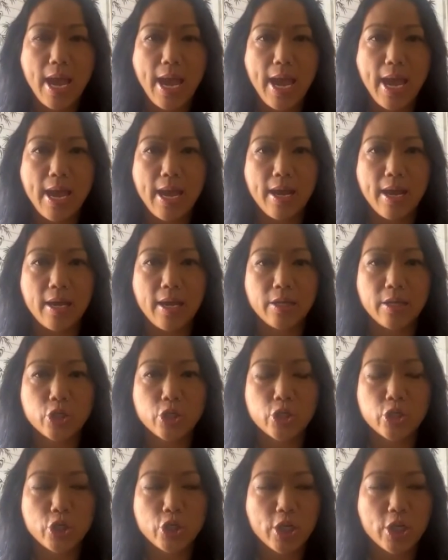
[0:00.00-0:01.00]
And
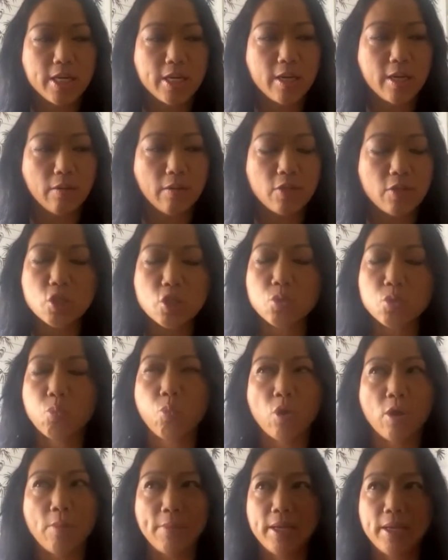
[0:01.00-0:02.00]
this
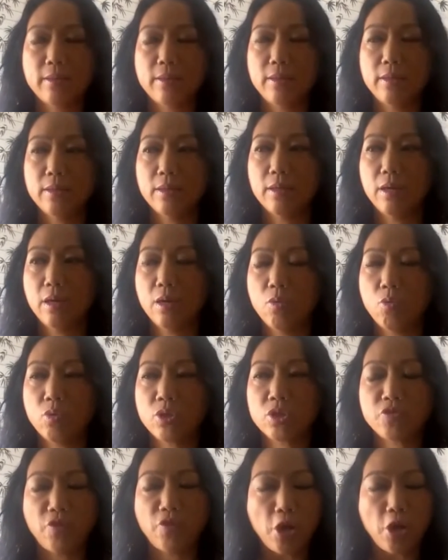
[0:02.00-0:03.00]
woman
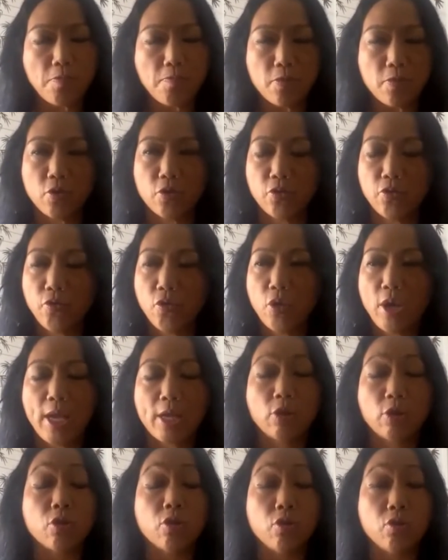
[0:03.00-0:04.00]
was very beautiful
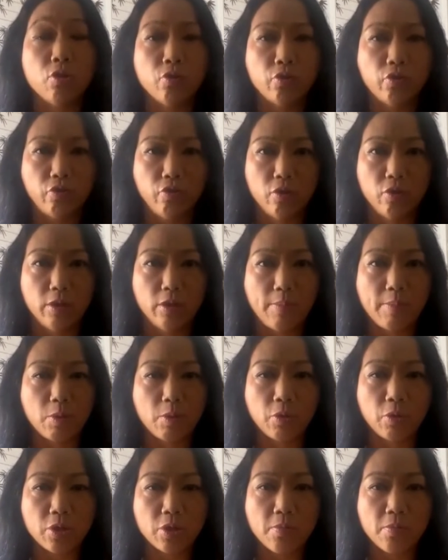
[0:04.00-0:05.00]
and youthful. I
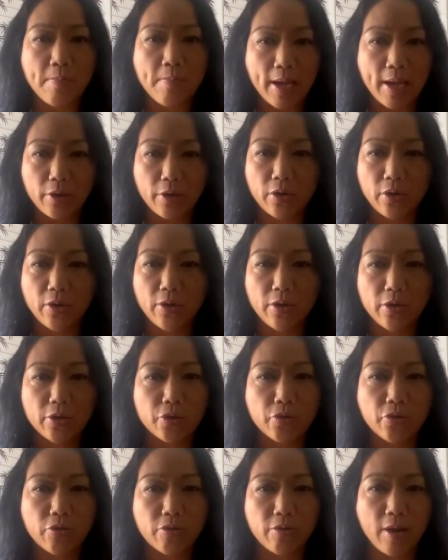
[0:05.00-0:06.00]
mean, when you met her,
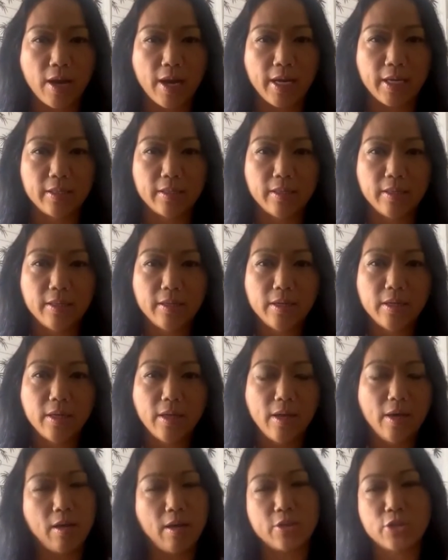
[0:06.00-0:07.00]
you thought,
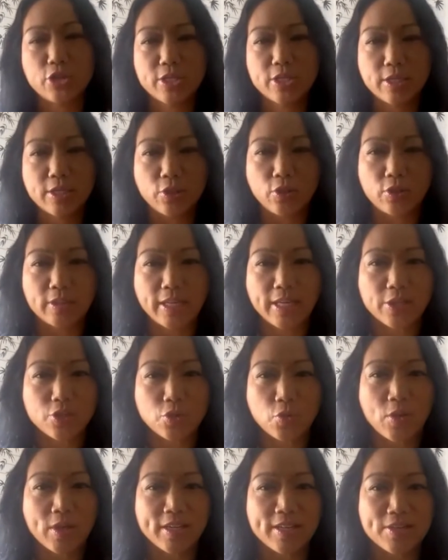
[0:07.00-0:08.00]
oh, she's in her late
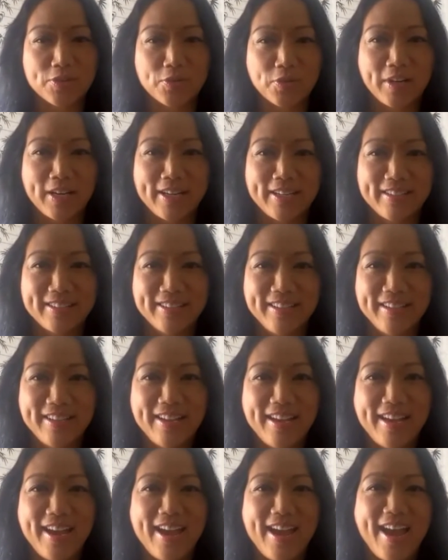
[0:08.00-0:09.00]
20s, right?
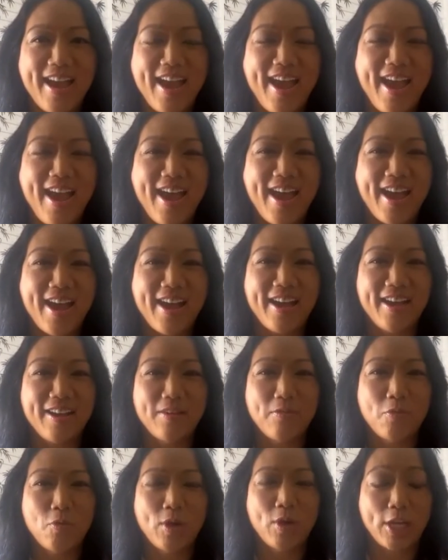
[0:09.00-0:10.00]

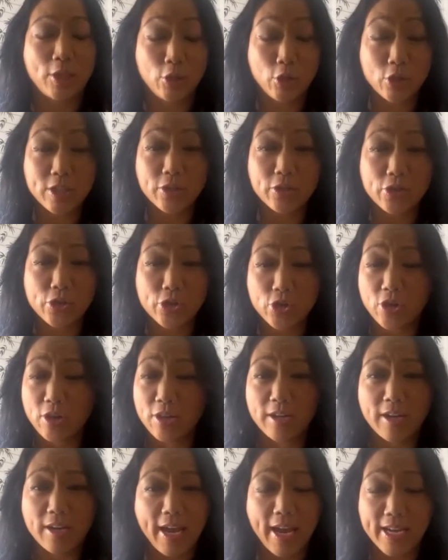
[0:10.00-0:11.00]
And when I looked at her
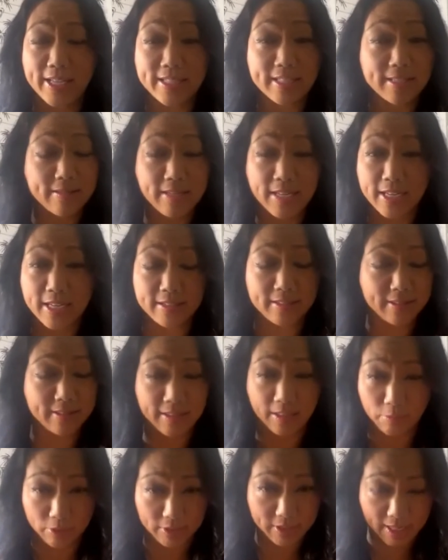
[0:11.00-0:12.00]
chart, I had to take a
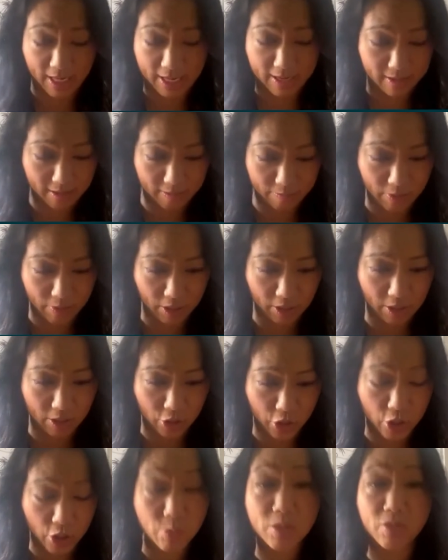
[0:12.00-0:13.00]
double take because
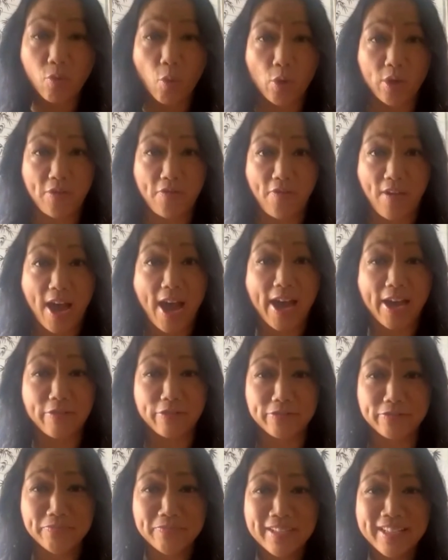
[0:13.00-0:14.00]
she was 45.